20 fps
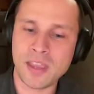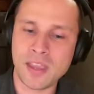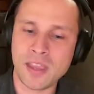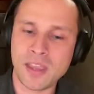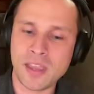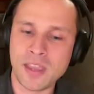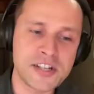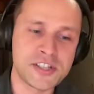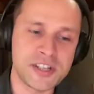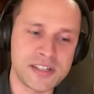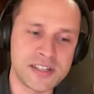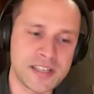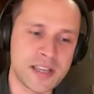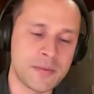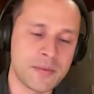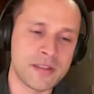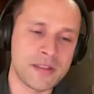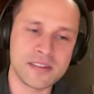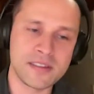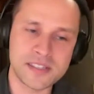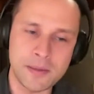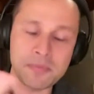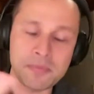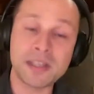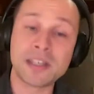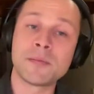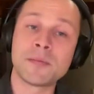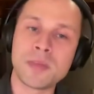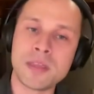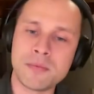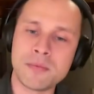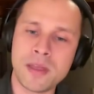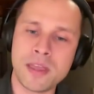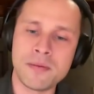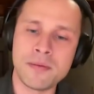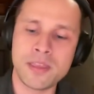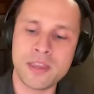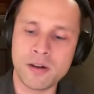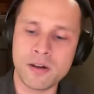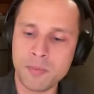not just something to be,
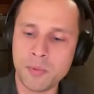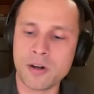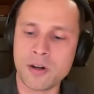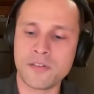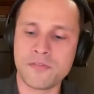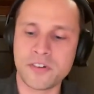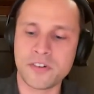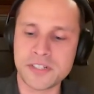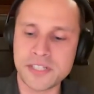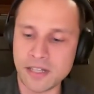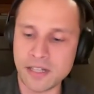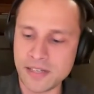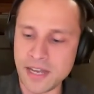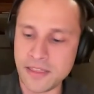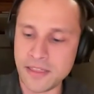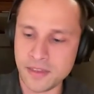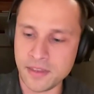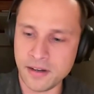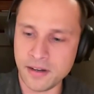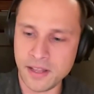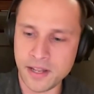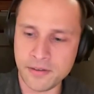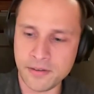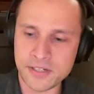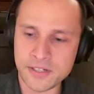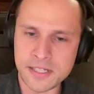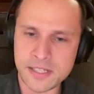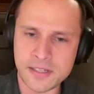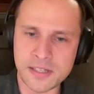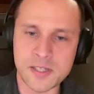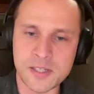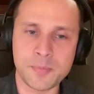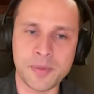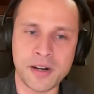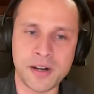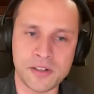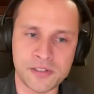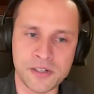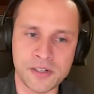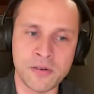important for cell death and resistance,
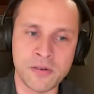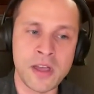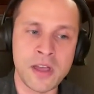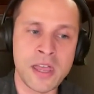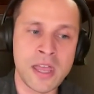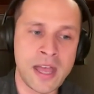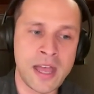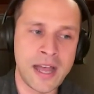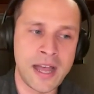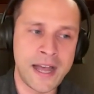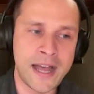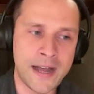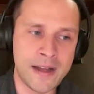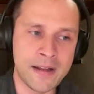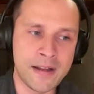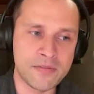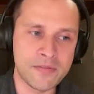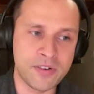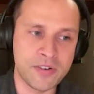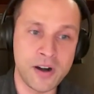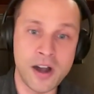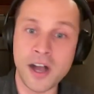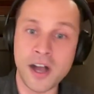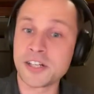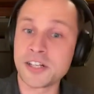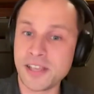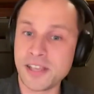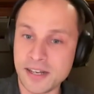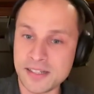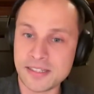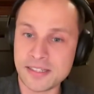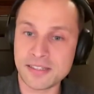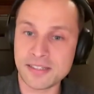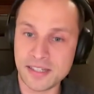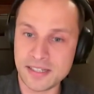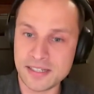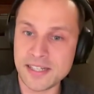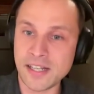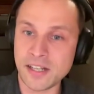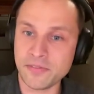but also for
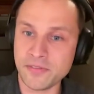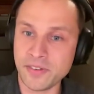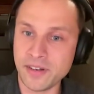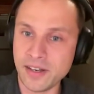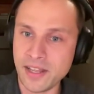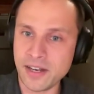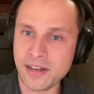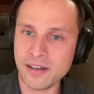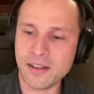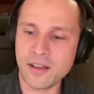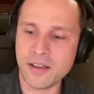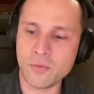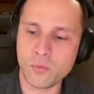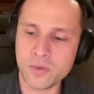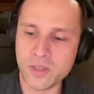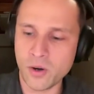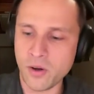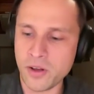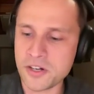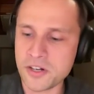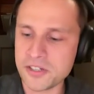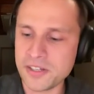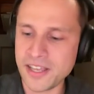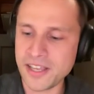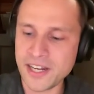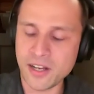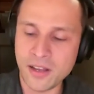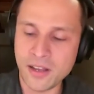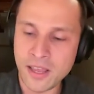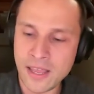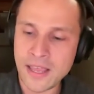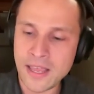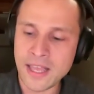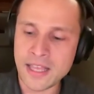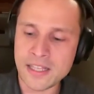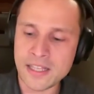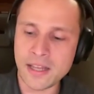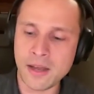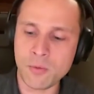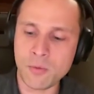oncogenesis itself and understanding.
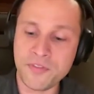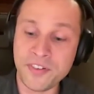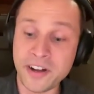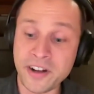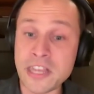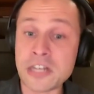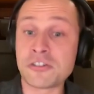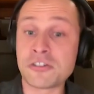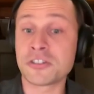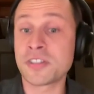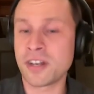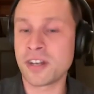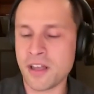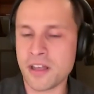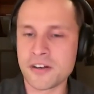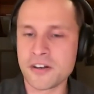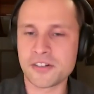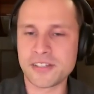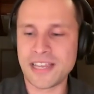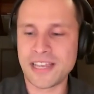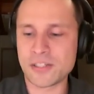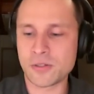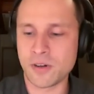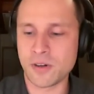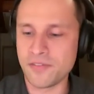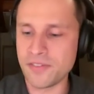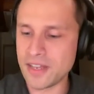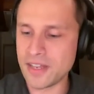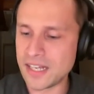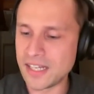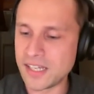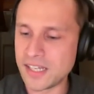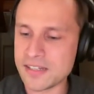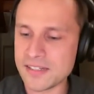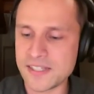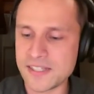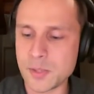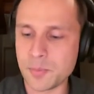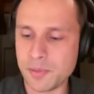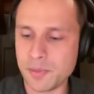We're very interested to understand sort of,
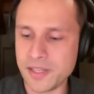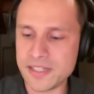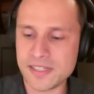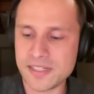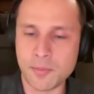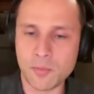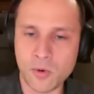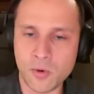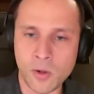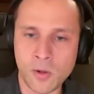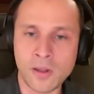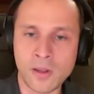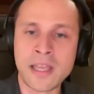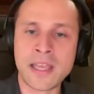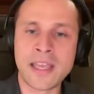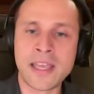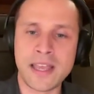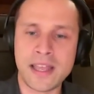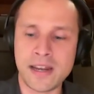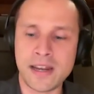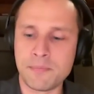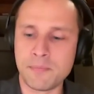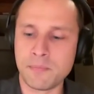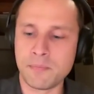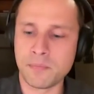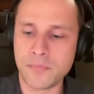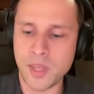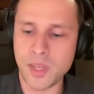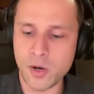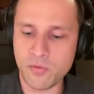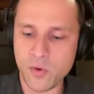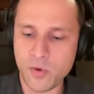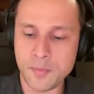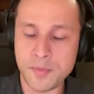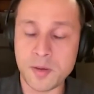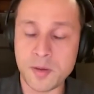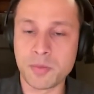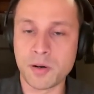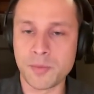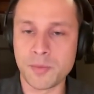does this play some role in
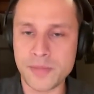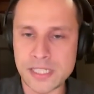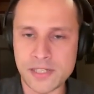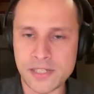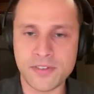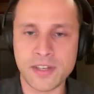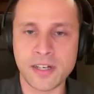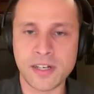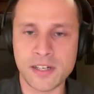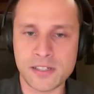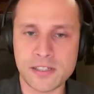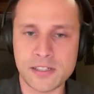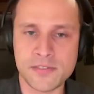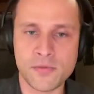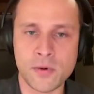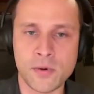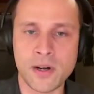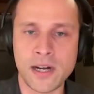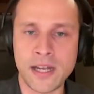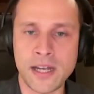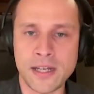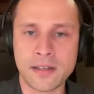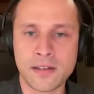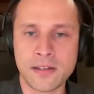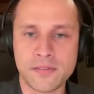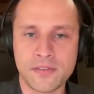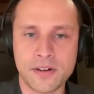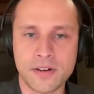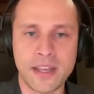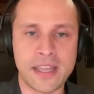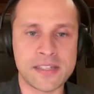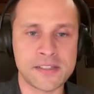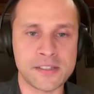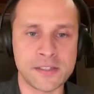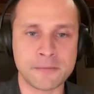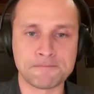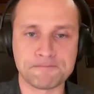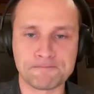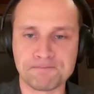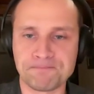forming permissive conditions for
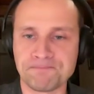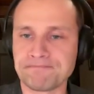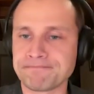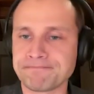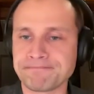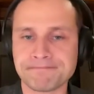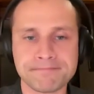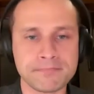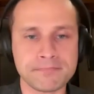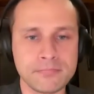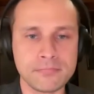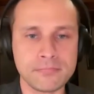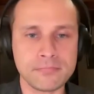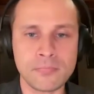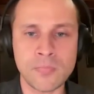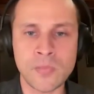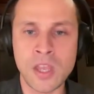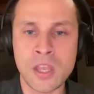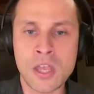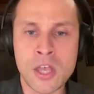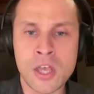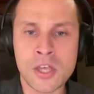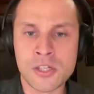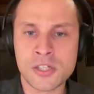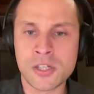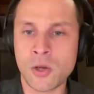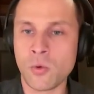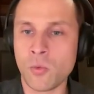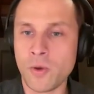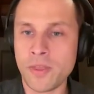cancer? So